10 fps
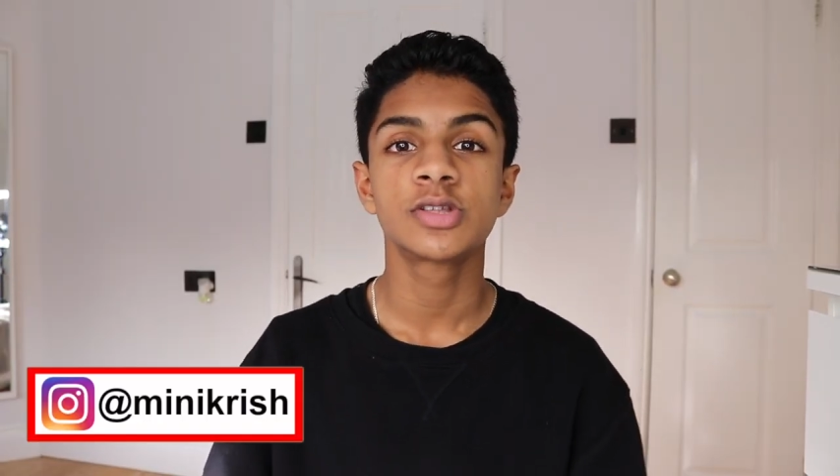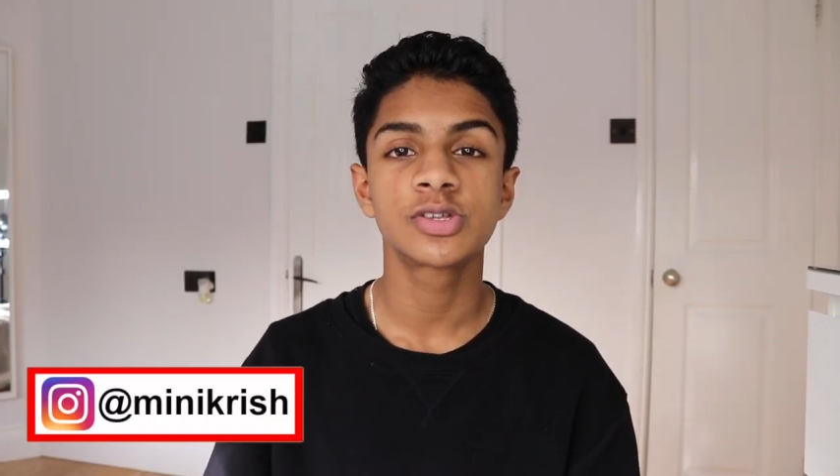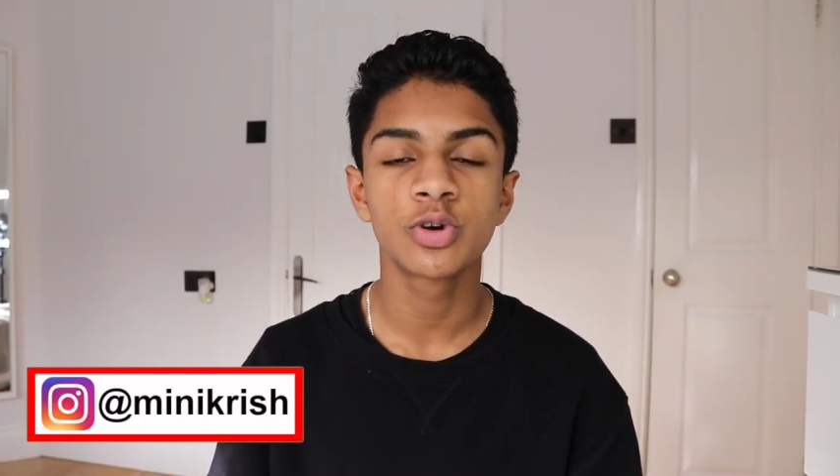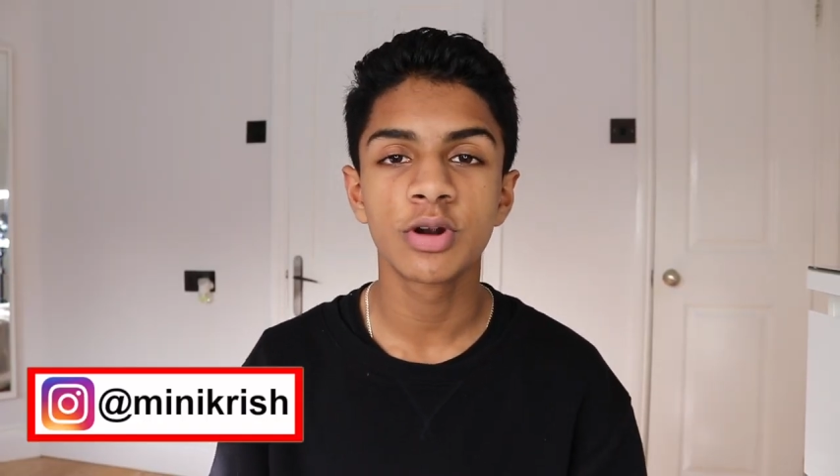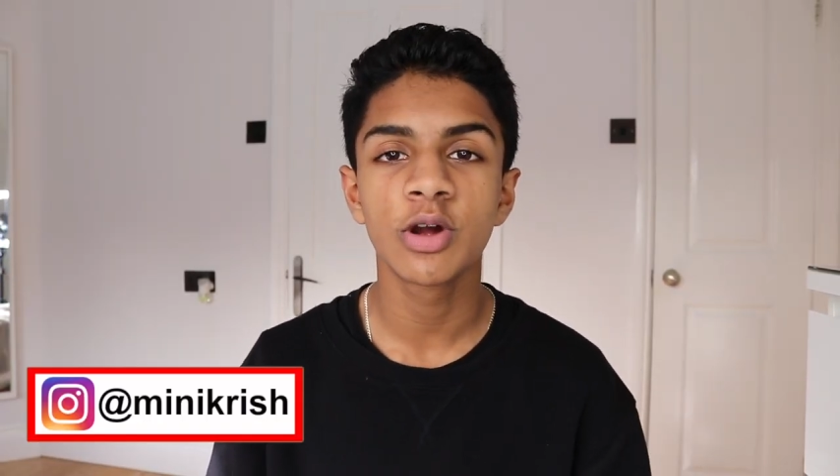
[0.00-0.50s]

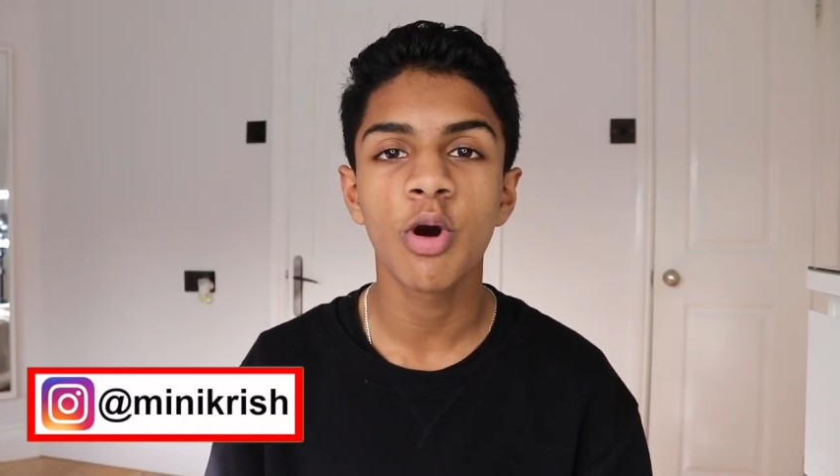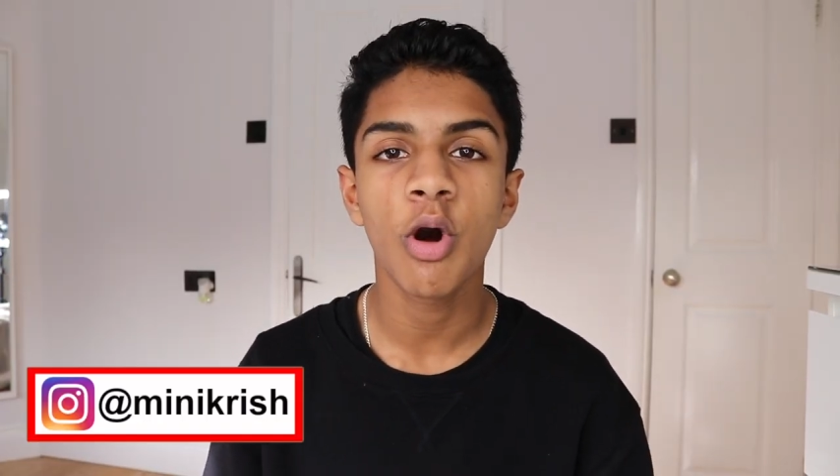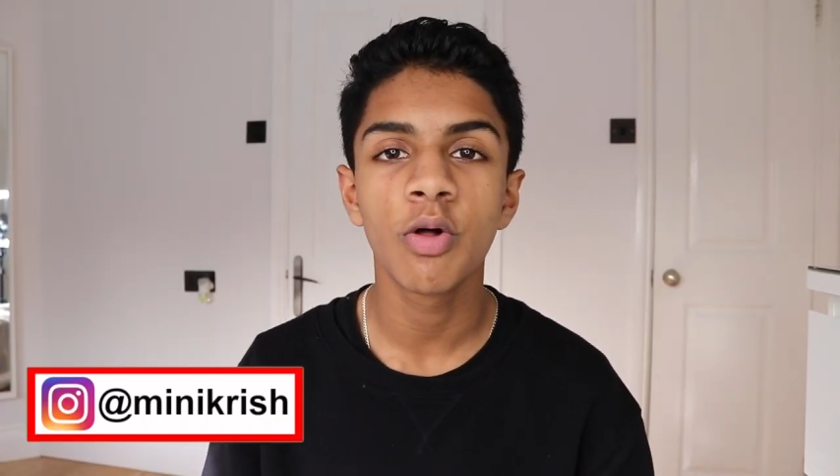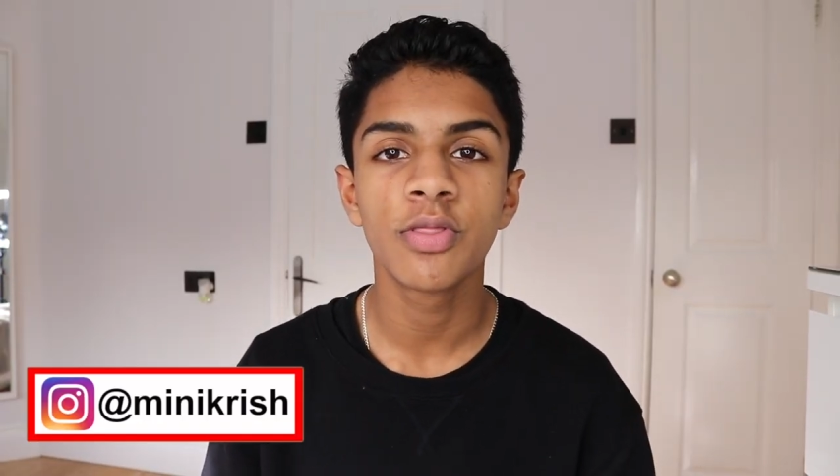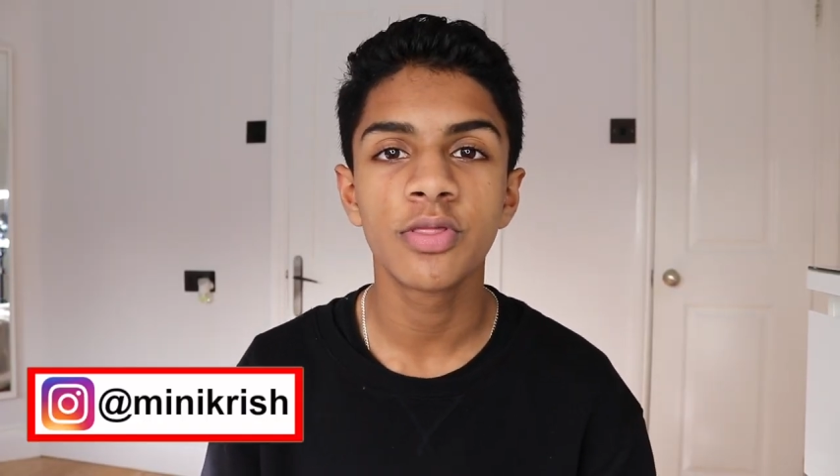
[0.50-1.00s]
tutorial
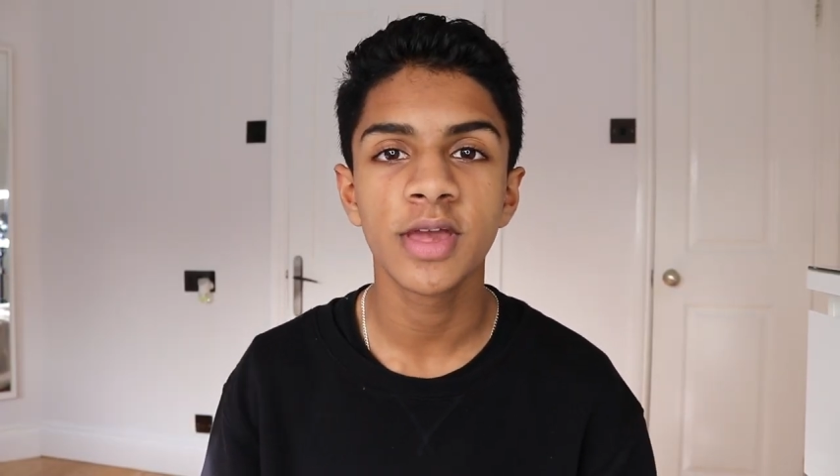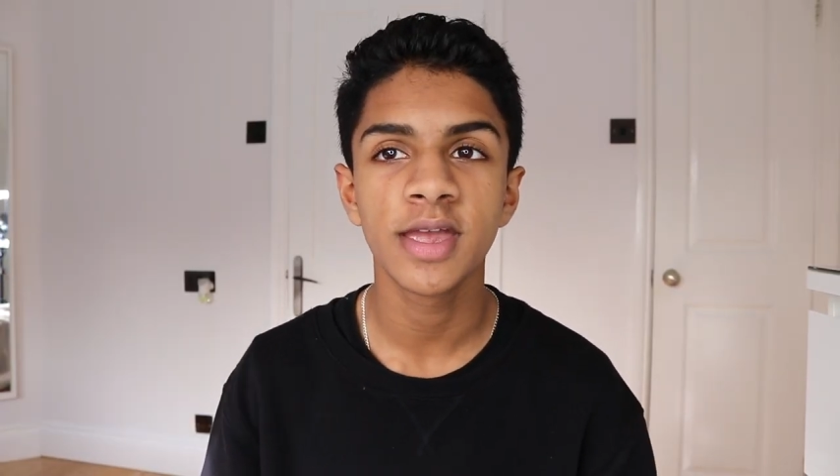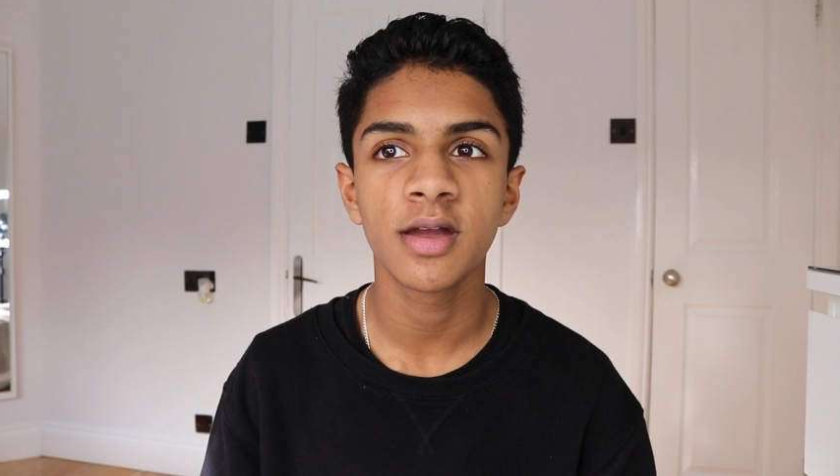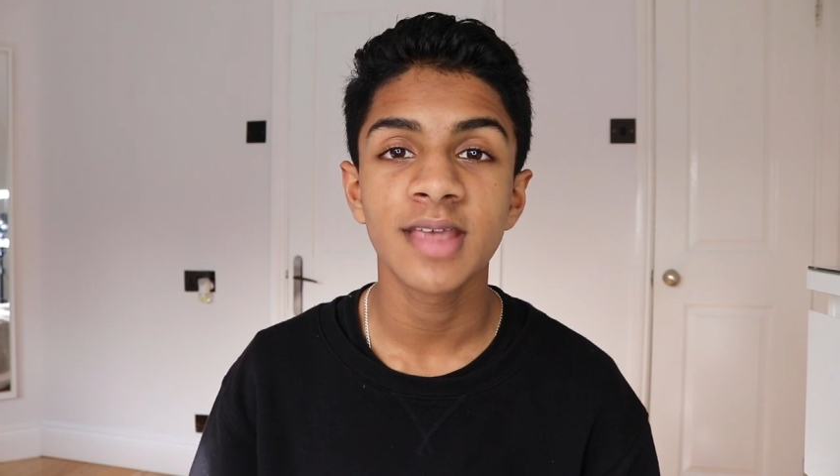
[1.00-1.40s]
on the